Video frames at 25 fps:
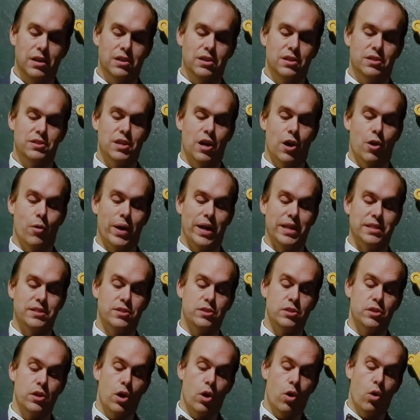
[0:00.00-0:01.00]
So
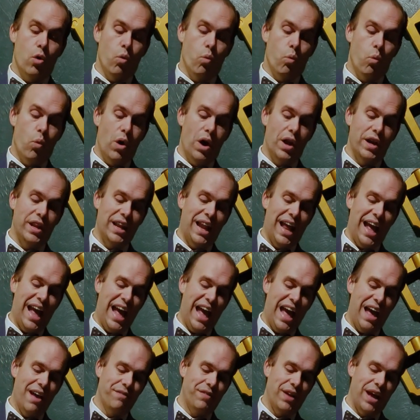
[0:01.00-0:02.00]
it's
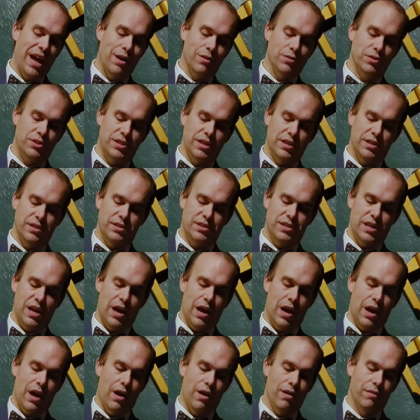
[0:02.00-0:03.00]
1.5 ounces
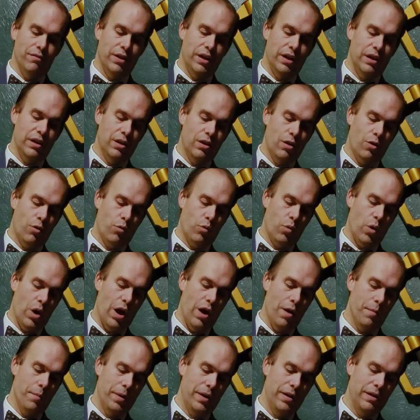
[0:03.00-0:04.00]
of
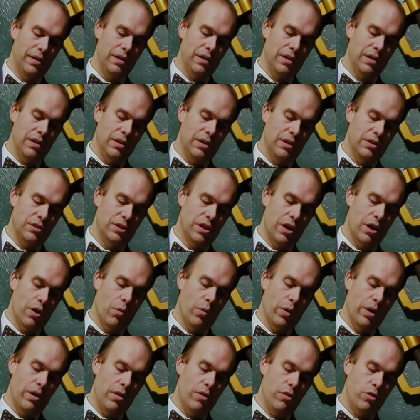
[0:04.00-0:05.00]
rum.
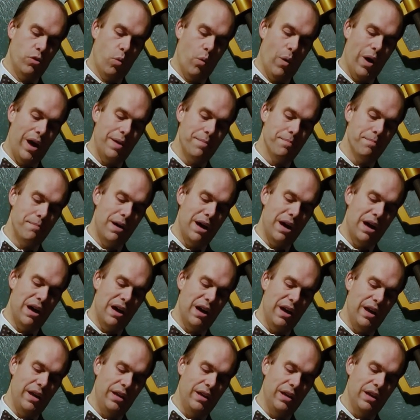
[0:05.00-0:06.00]
So the way
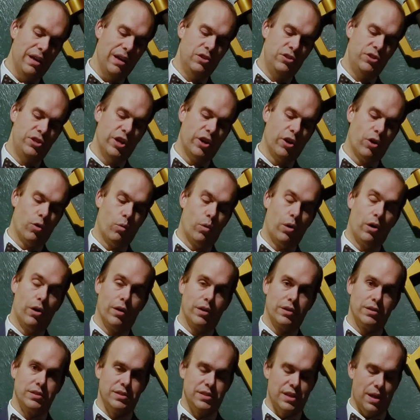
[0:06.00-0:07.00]
my jigger
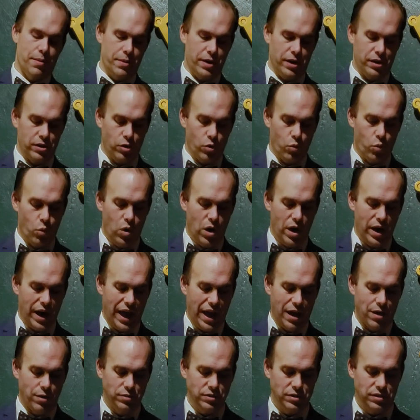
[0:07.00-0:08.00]
works is I'm going to do 1
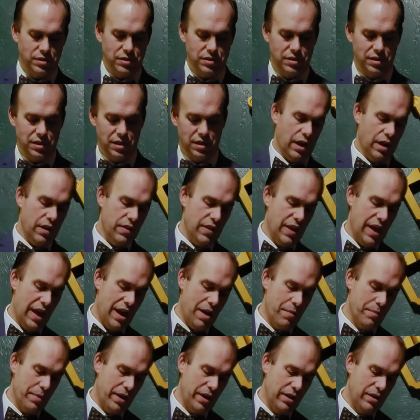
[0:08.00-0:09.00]
ounce, and then
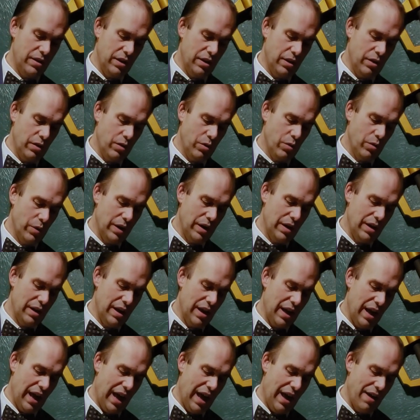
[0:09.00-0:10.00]
I'm going to do
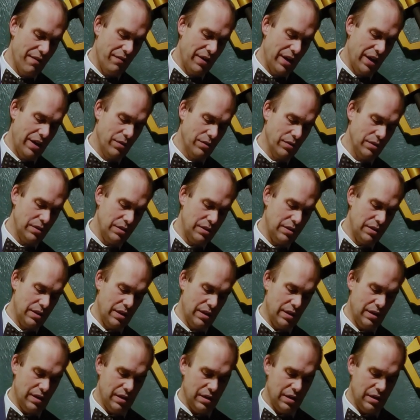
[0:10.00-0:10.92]
a 1/2 ounce.